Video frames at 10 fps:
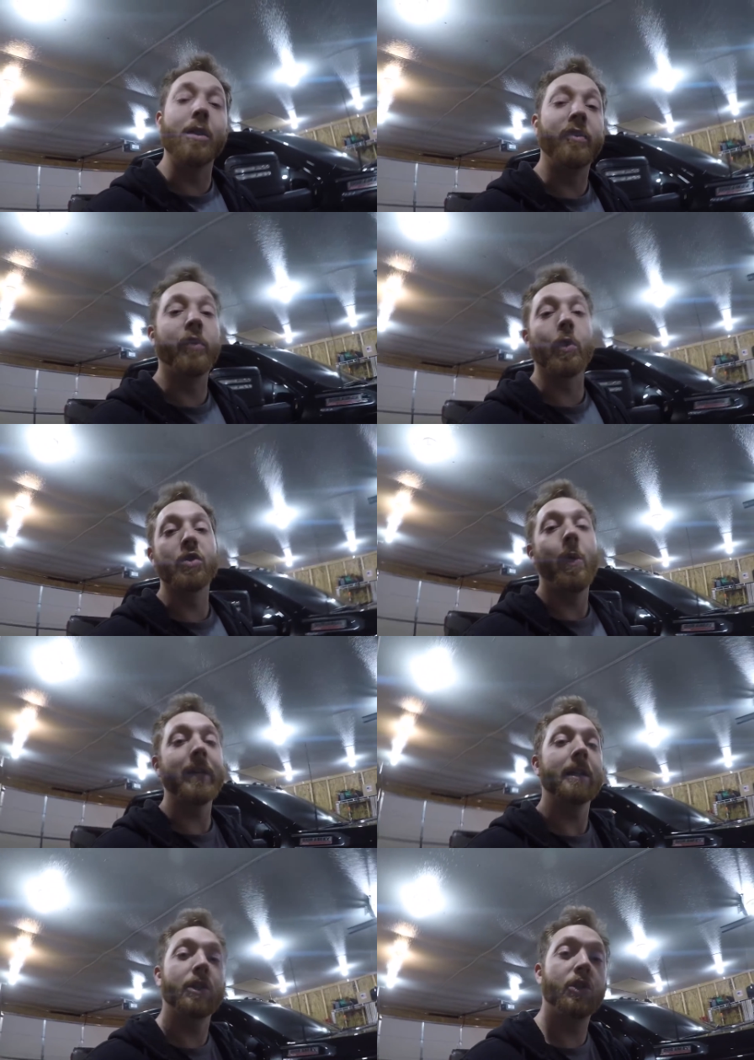
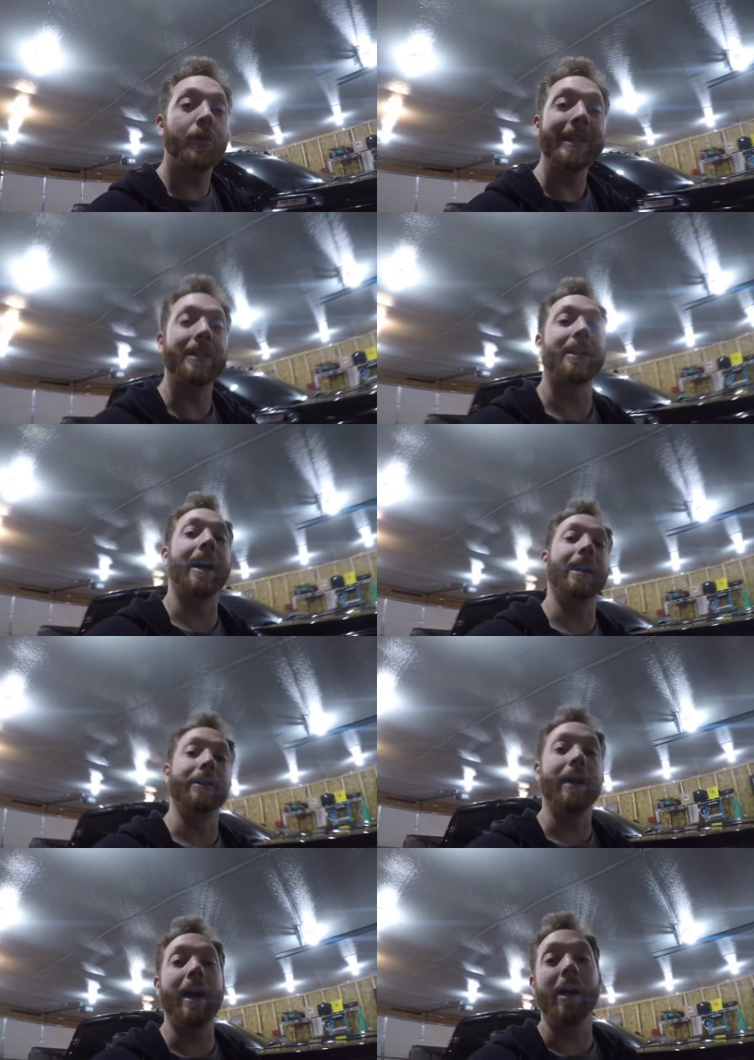420 street style
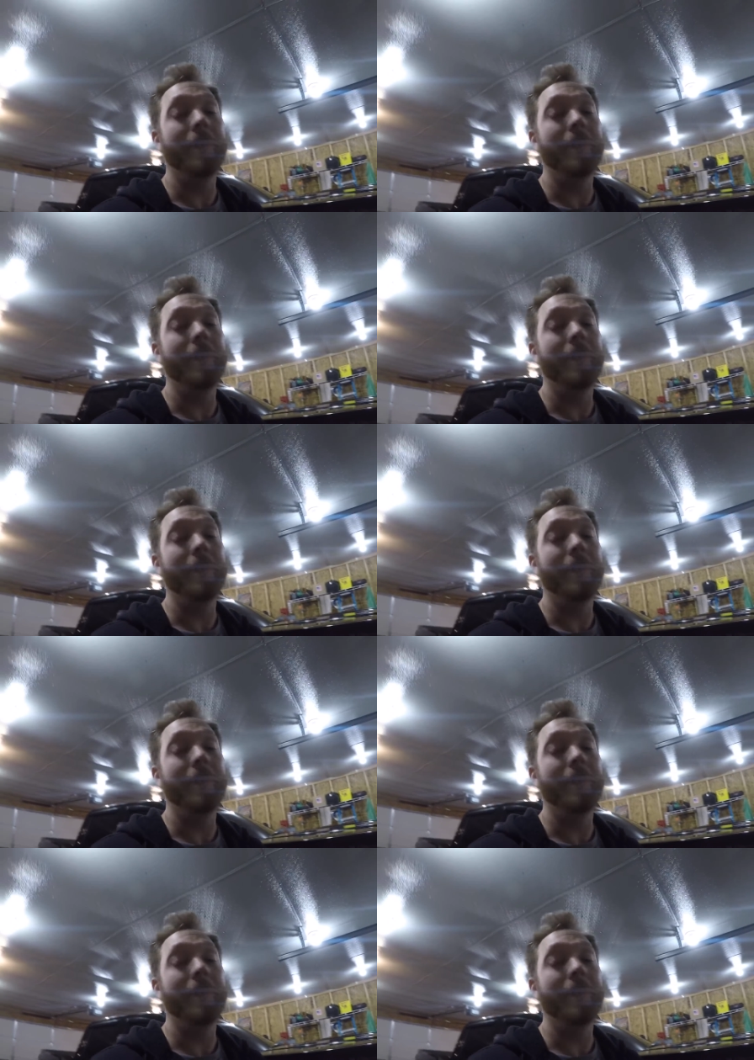tire.